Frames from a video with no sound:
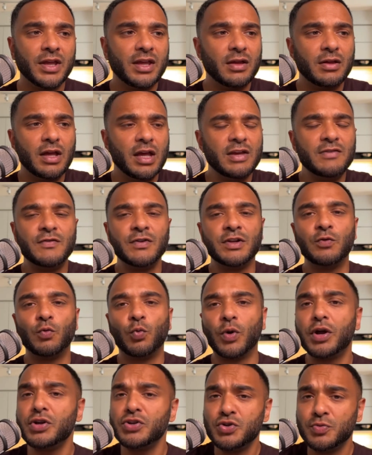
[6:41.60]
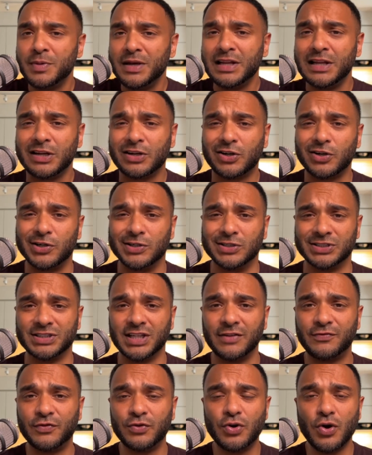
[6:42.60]
even where are you meeting girls?
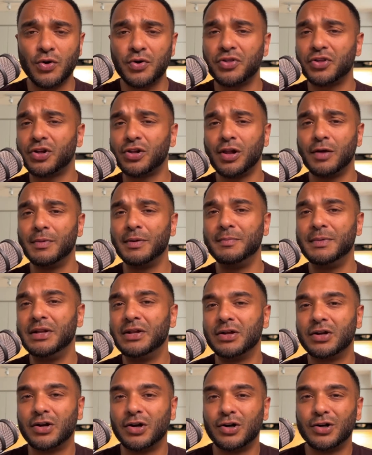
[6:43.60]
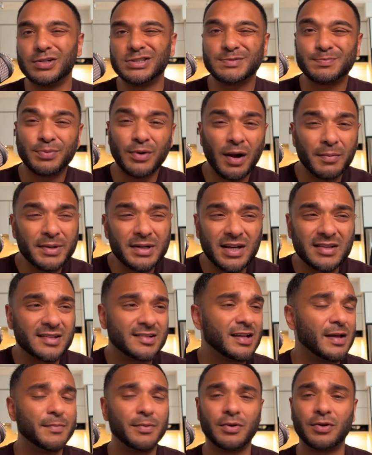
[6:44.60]
If you go to the club and meet a girl, it's probably not the
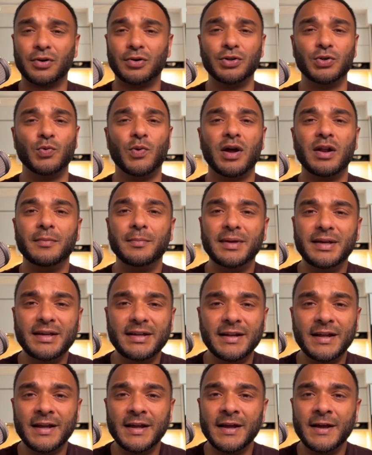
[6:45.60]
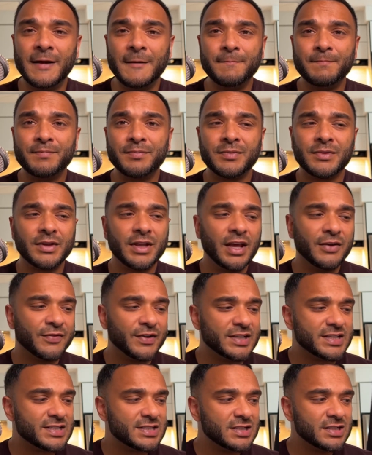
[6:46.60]
type of girl you want to meet. If
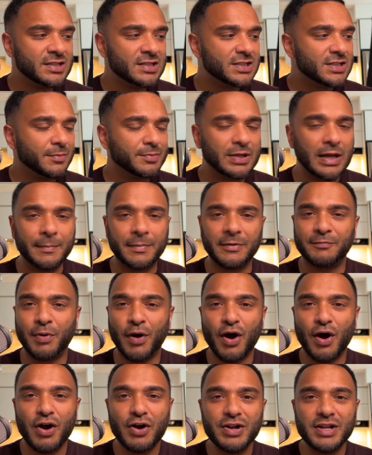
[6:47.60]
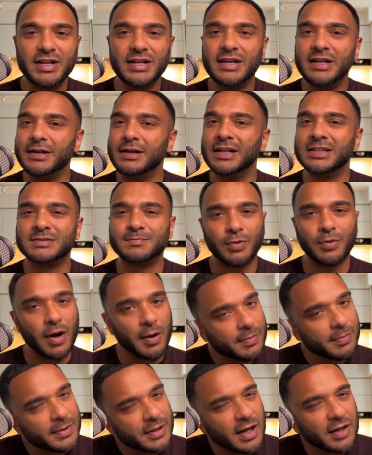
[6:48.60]
it's some type of party, it's
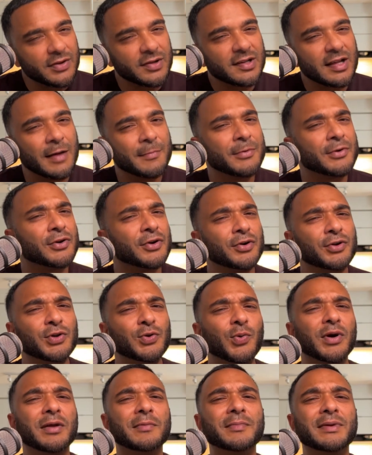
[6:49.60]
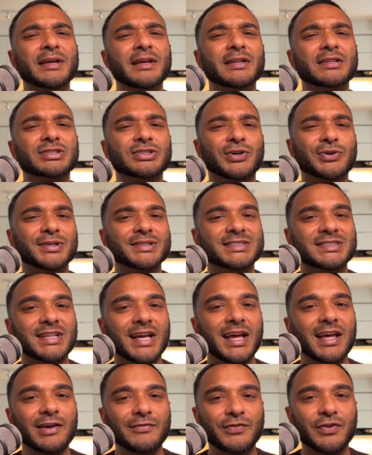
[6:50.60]
probably not the type of girl you want to meet, so to
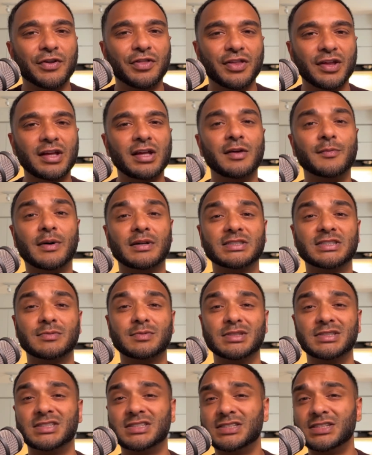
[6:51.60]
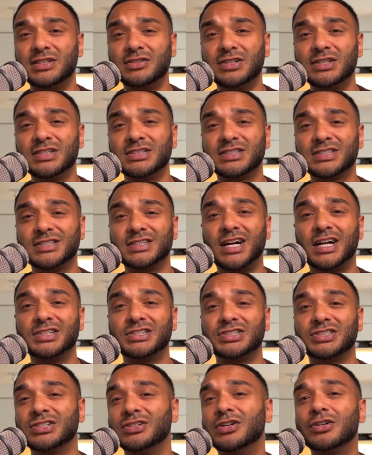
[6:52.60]
say, if you're thinking about something serious and not
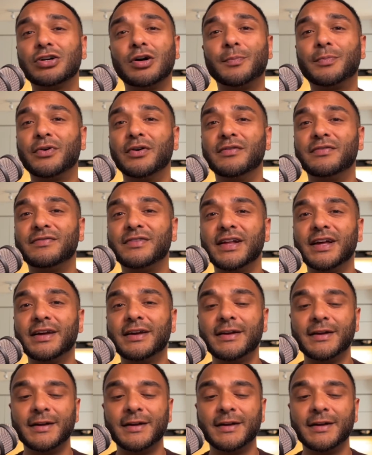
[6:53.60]
just a hookup or a fling.